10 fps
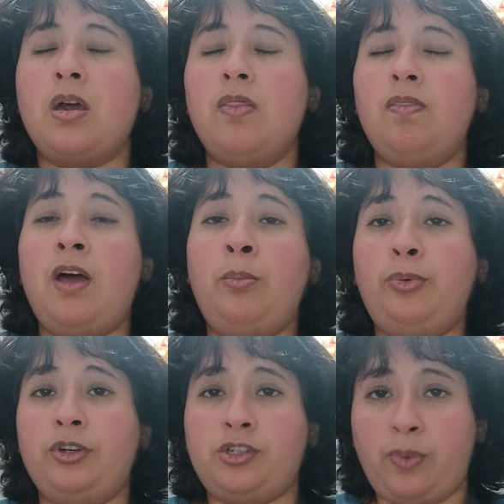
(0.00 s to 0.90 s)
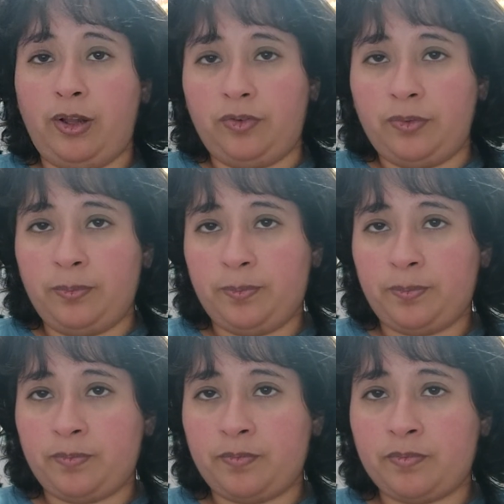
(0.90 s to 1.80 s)
Number 12,
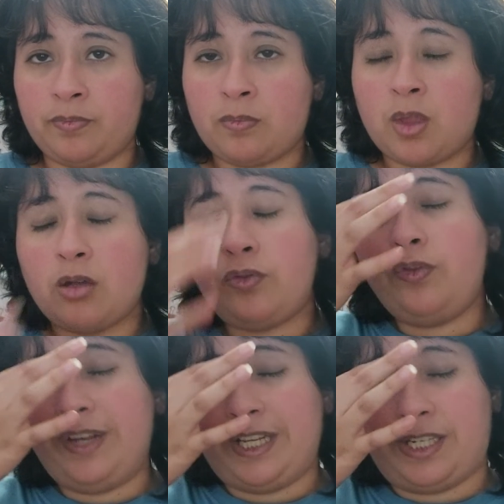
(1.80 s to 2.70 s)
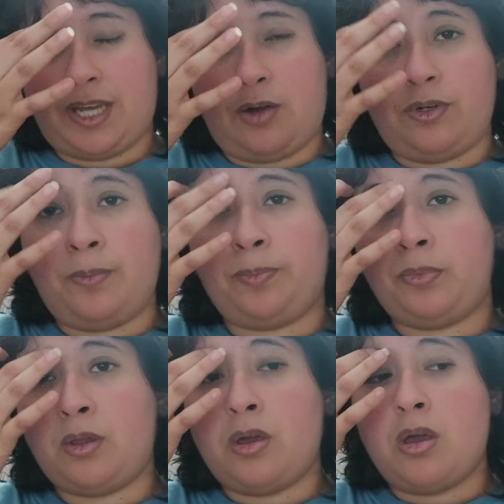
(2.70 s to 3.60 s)
reach out.
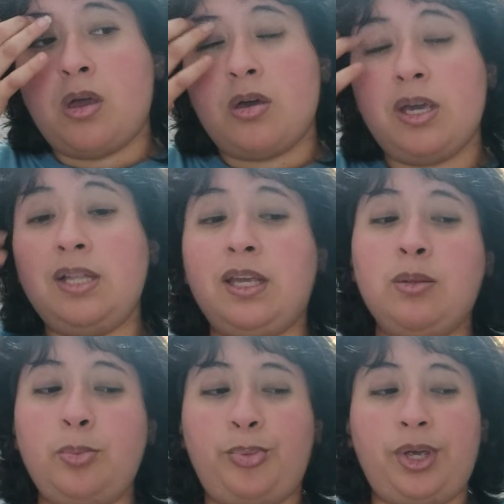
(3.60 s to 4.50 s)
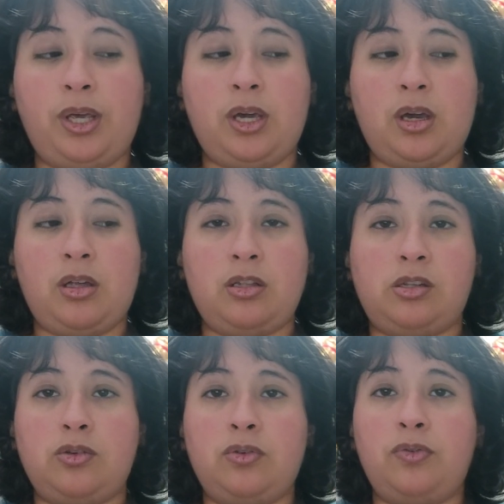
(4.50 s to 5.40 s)
It can be
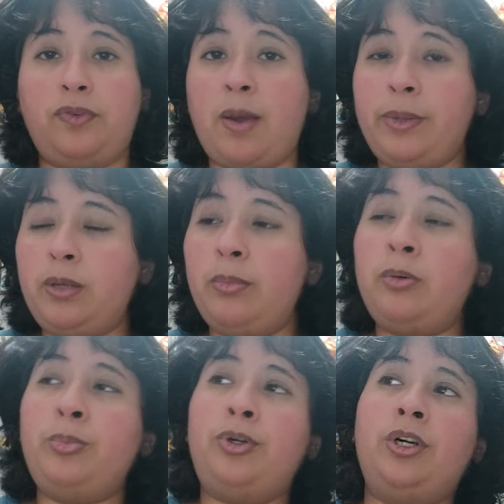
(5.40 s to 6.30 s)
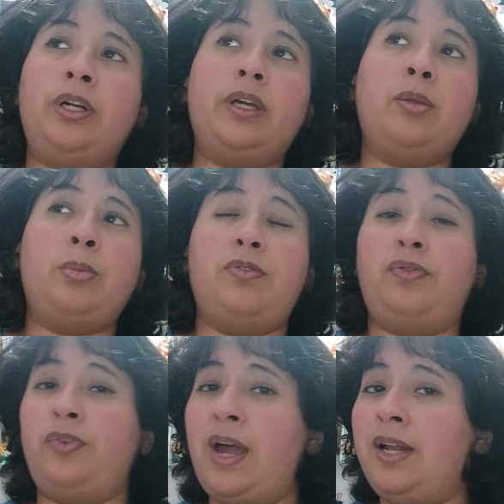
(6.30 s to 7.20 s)
to a family member, it can be
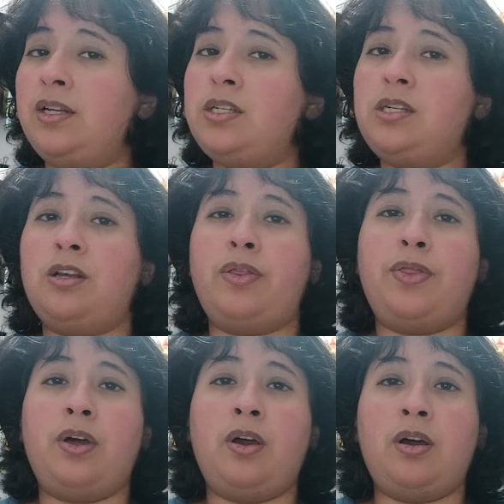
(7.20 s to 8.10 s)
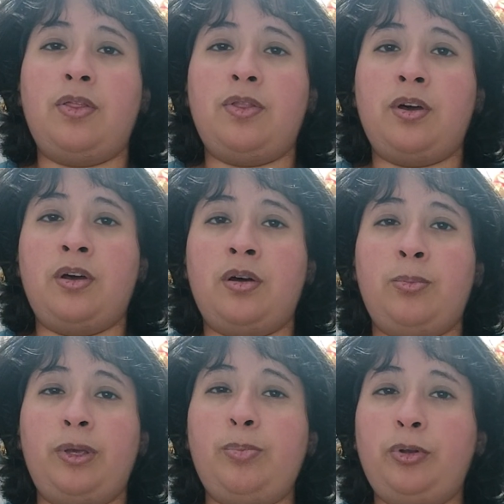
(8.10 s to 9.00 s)
friends,
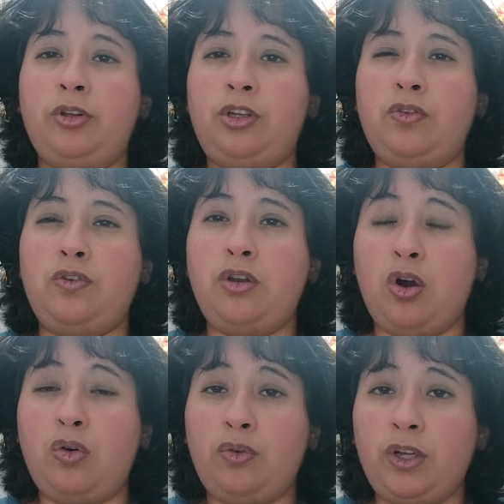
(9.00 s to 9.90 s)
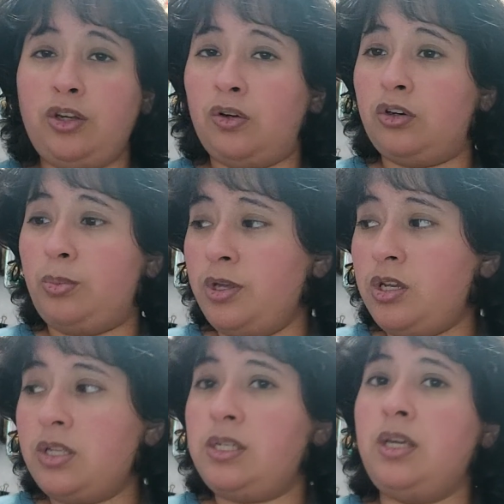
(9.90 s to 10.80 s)
people you know in your
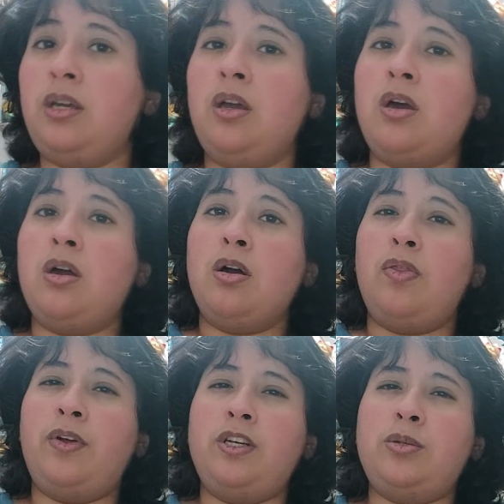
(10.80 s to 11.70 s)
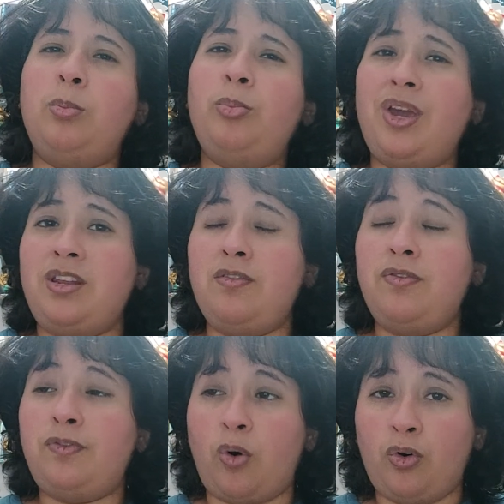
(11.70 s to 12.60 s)
community. There's many
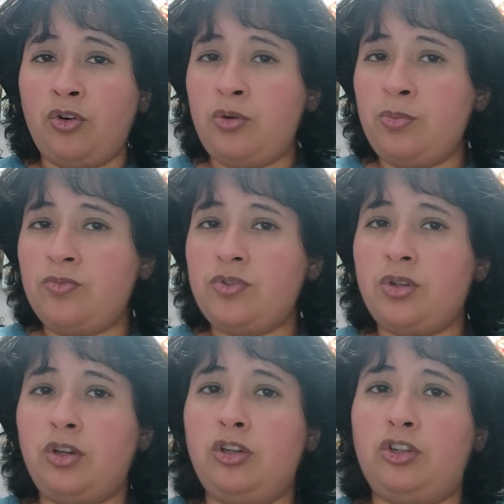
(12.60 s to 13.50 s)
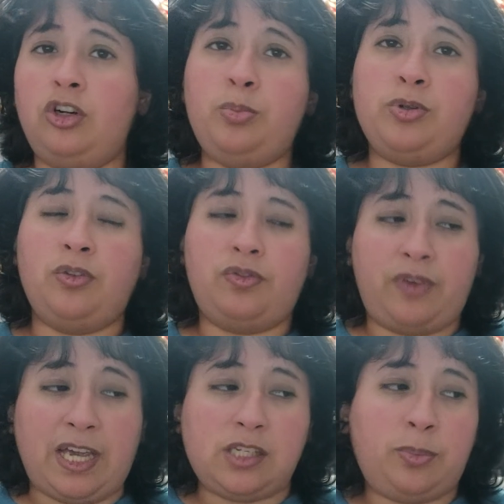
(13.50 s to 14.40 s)
forums, groups on
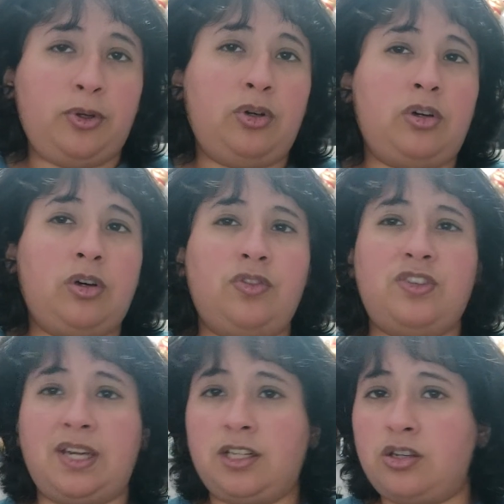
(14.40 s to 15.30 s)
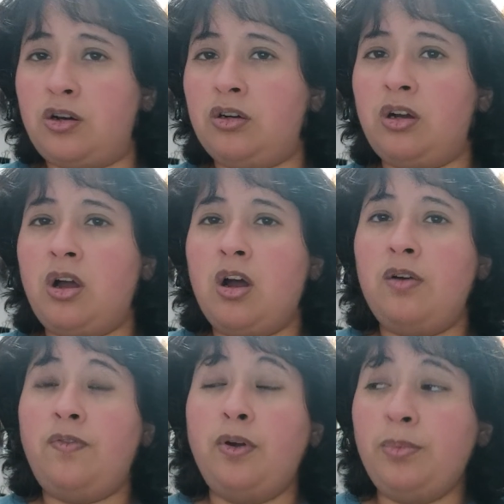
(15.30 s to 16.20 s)
Facebook, TikTok,
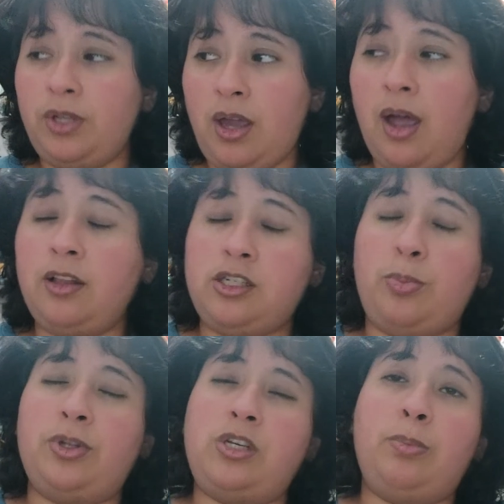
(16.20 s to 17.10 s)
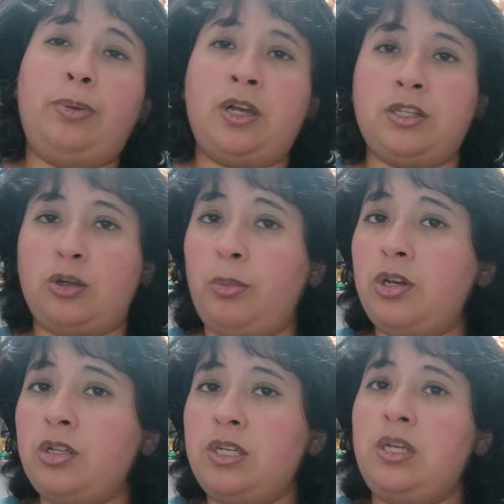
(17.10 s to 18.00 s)
from the LGBT plus
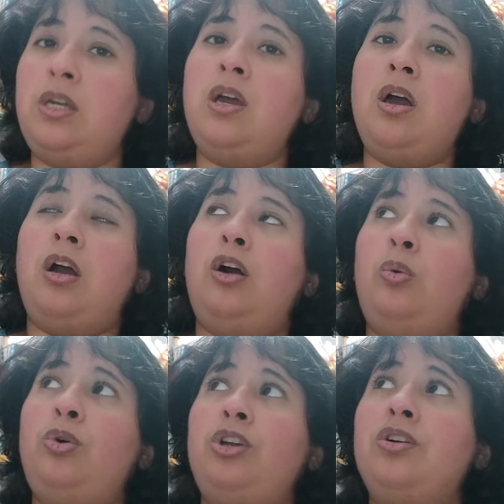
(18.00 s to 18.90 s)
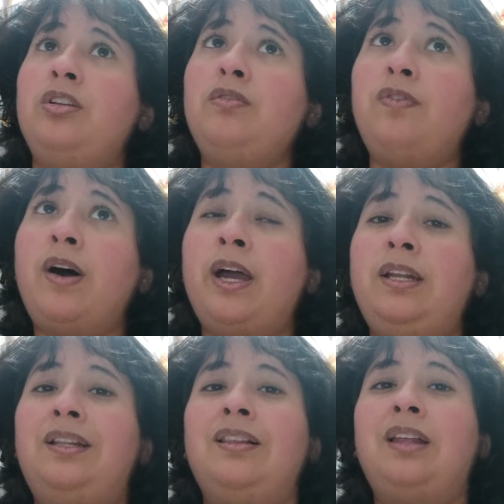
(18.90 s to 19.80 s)
community where you can
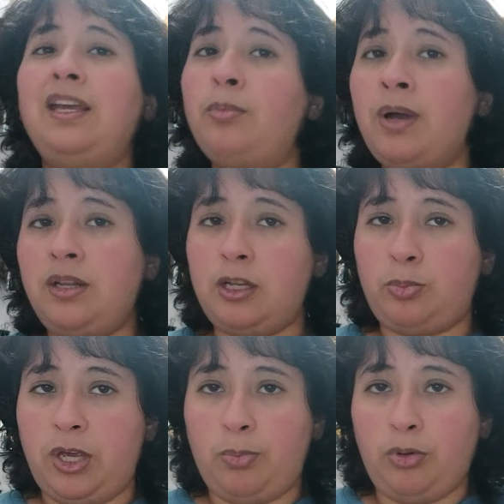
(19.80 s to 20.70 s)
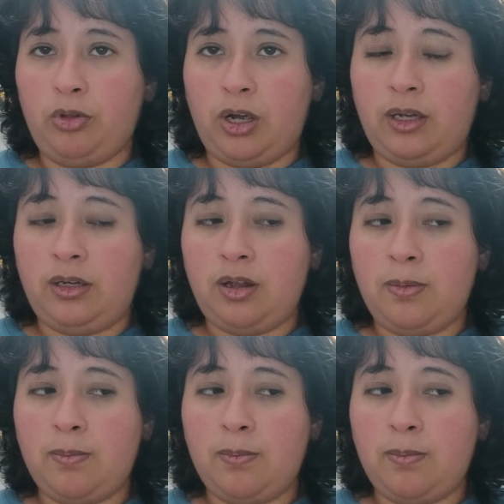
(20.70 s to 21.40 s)
find like-minded people and